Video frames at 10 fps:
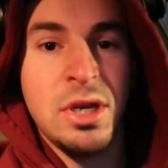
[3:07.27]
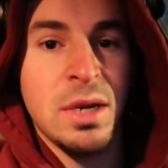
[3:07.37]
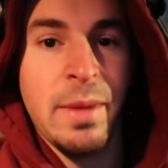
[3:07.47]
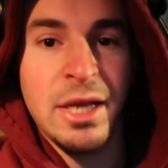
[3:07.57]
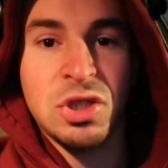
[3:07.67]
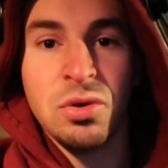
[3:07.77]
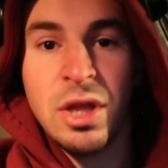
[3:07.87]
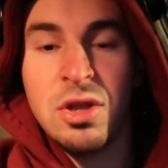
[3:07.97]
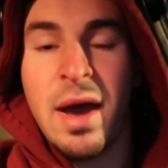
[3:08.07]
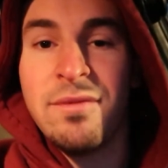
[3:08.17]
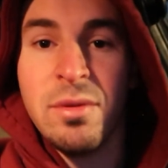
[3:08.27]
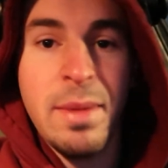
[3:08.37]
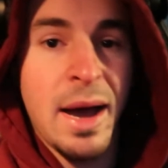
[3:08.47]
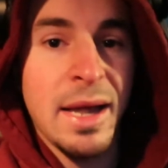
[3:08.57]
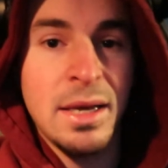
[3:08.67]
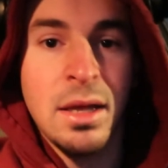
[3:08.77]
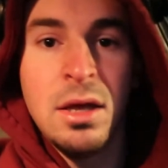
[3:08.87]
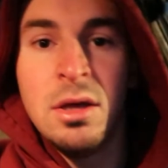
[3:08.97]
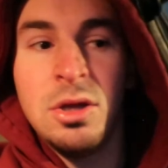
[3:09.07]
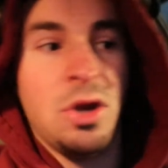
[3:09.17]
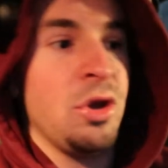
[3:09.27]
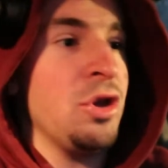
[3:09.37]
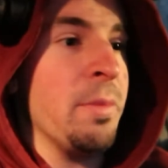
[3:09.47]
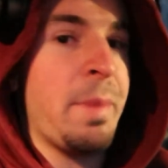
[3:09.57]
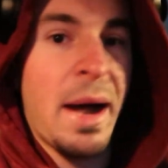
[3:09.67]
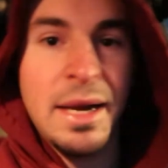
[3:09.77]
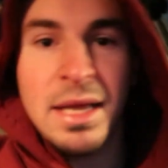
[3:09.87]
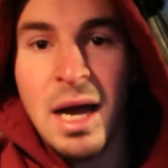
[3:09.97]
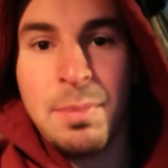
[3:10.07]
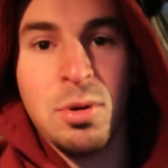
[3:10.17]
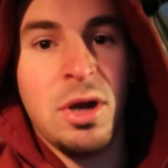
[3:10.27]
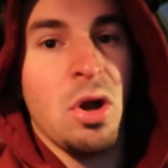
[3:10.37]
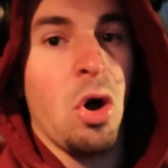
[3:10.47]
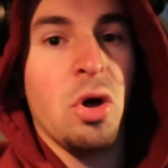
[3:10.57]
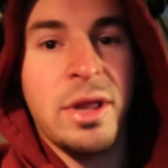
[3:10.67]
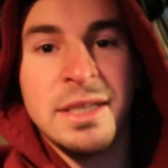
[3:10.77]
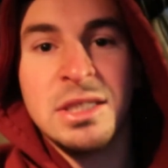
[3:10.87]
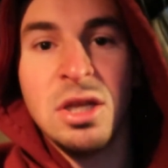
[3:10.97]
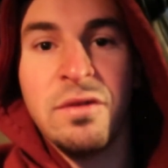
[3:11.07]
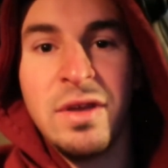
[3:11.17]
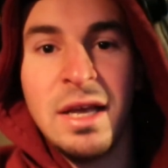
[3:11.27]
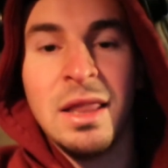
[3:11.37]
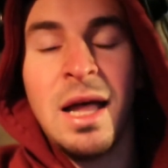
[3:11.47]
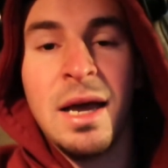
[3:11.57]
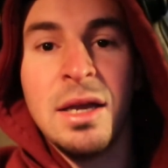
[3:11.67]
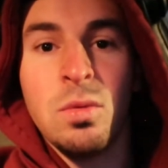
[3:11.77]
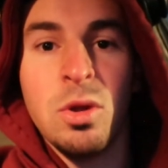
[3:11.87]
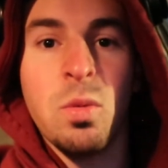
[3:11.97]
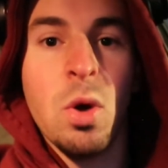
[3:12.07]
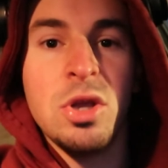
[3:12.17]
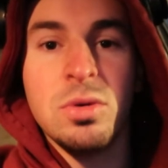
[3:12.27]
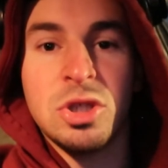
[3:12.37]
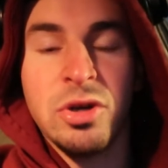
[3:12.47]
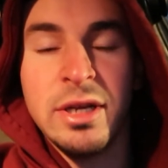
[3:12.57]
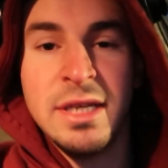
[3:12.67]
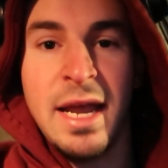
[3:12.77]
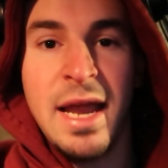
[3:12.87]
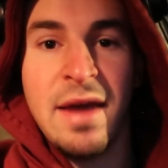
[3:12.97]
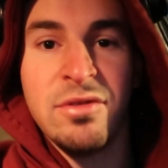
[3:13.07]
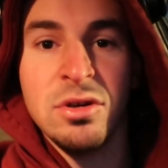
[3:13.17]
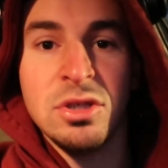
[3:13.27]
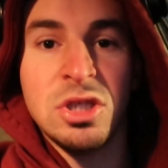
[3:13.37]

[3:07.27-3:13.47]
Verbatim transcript: You need to make sure that you have your mind, you know, your body operating, all that stuff aligned with what you were trying to get after.